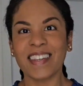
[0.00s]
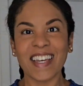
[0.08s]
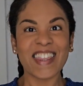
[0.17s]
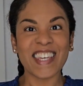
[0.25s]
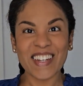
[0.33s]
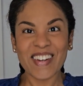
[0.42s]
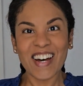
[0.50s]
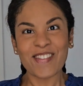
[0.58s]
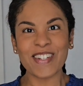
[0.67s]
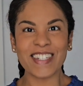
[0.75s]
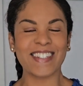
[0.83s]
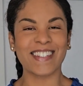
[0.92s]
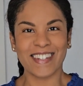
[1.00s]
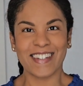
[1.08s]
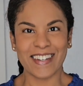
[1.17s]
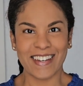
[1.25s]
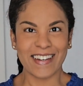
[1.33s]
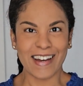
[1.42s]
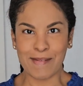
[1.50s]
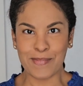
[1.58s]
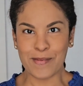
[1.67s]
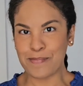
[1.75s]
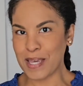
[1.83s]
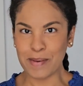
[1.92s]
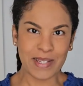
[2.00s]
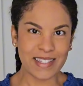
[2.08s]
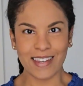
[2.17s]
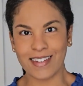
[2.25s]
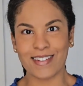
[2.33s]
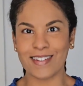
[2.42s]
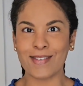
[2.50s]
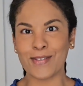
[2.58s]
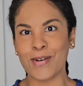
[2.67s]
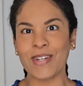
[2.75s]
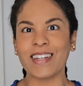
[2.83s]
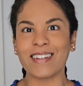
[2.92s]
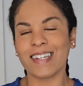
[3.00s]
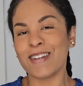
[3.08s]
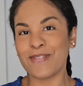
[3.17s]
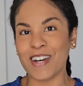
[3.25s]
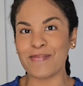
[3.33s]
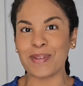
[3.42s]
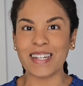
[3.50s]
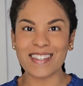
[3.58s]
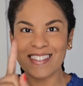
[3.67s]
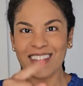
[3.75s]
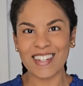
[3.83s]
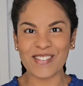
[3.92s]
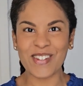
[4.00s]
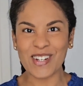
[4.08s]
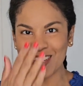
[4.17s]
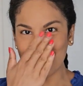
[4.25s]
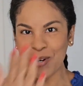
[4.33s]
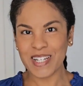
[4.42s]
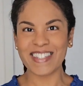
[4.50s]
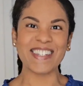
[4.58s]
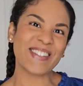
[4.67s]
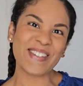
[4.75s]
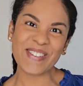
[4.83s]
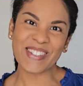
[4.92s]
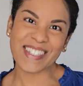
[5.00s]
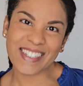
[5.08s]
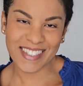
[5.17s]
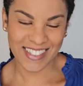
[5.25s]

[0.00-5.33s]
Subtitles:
And there you have it. Hyperpigmentation sorted in 5 minutes. Love you lots. See you soon.